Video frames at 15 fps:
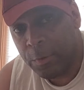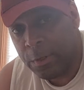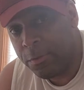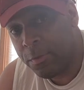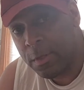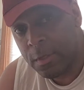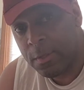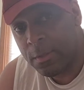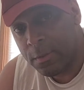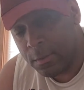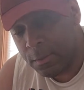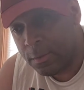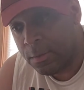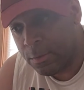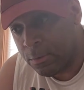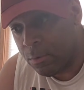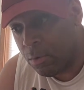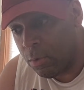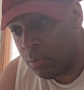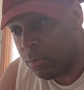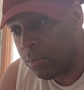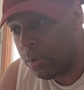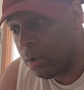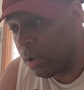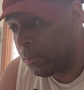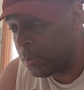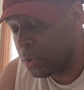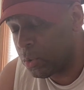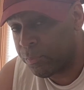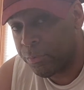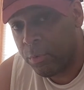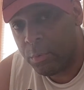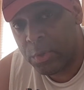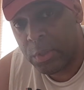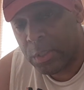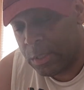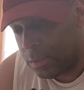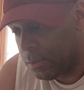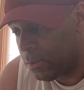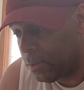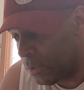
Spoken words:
rethink, you know, his approach, and he